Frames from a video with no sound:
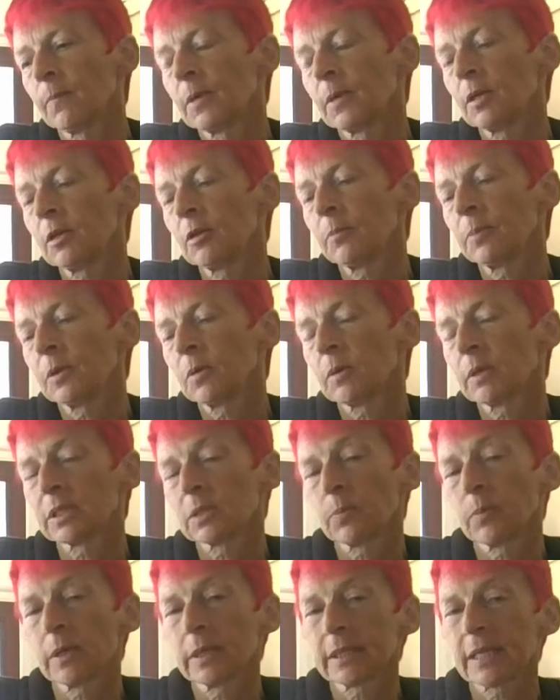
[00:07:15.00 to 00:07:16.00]
You'll be quite
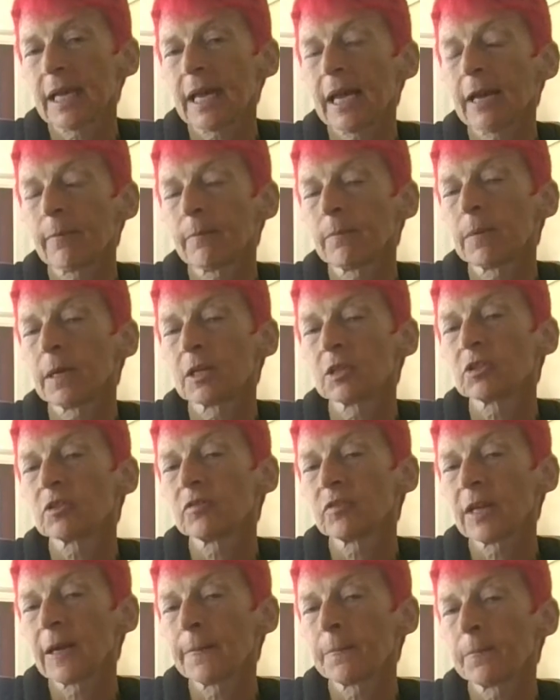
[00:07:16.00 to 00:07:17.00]
surprised how much of
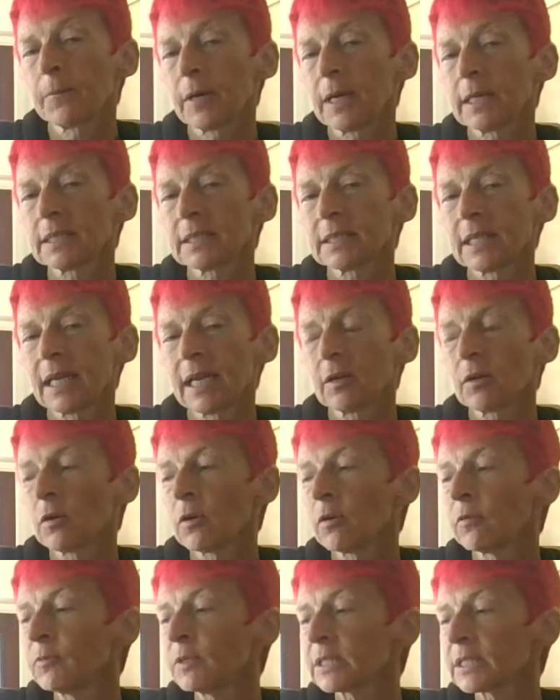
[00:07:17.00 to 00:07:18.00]
that breaks down.
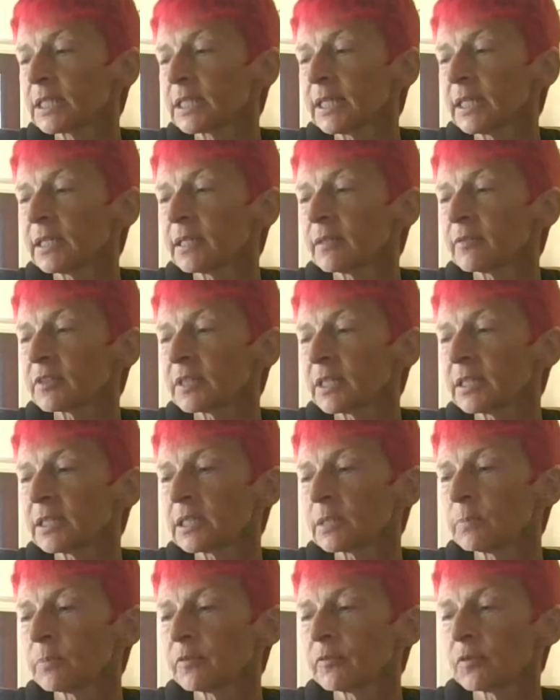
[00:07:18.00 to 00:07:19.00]
Obviously, and I've said
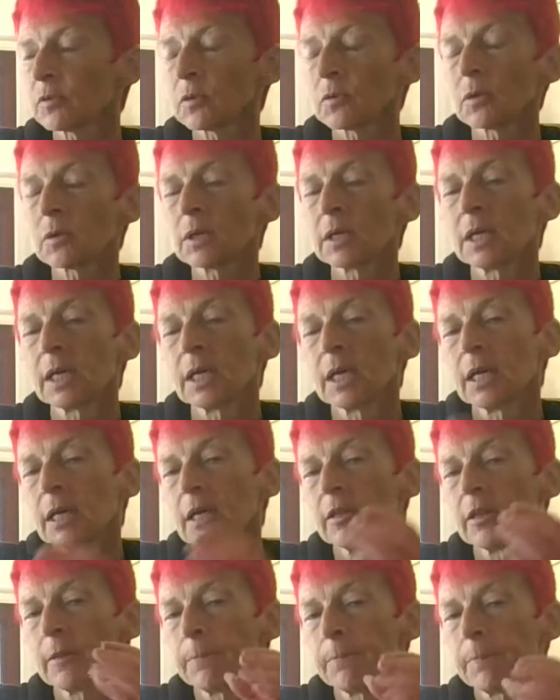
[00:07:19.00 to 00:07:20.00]
this before,
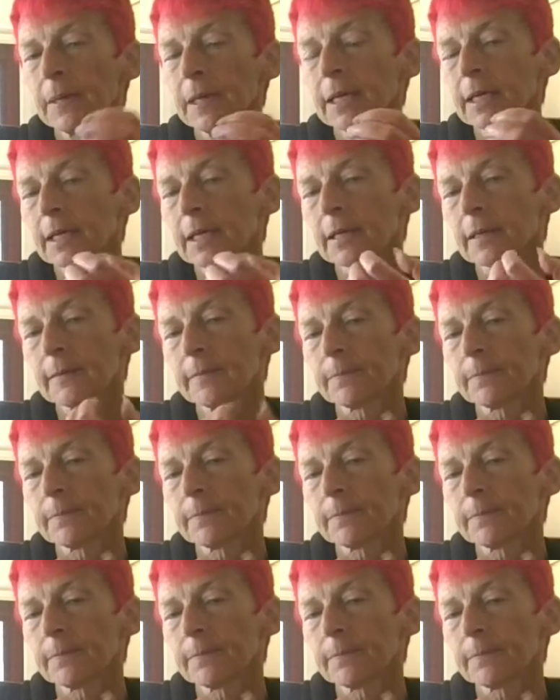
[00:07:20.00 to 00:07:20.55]
the big